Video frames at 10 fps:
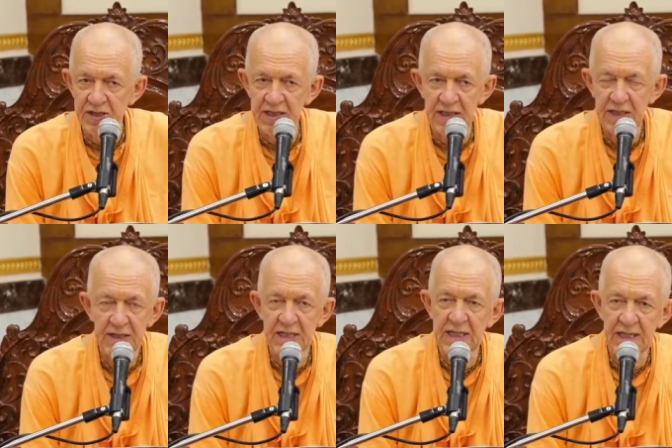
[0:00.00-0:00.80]

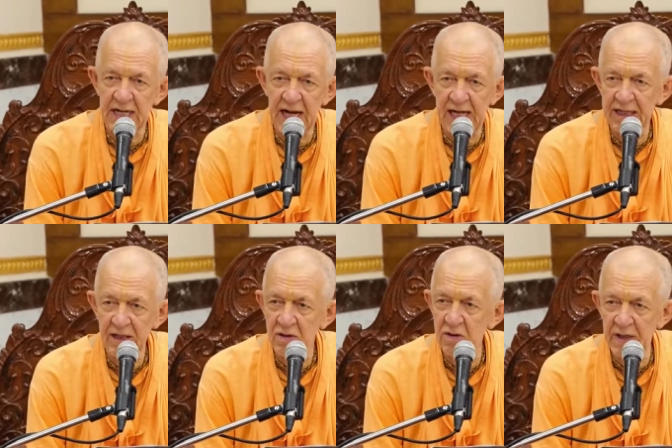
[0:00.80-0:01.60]
Sri
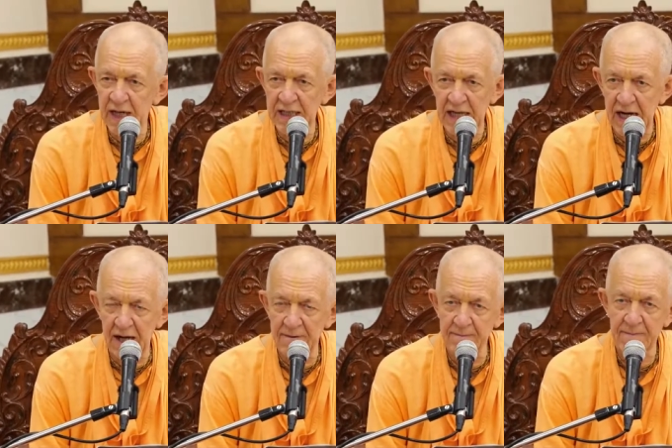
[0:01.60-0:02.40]
Nitai Gauranga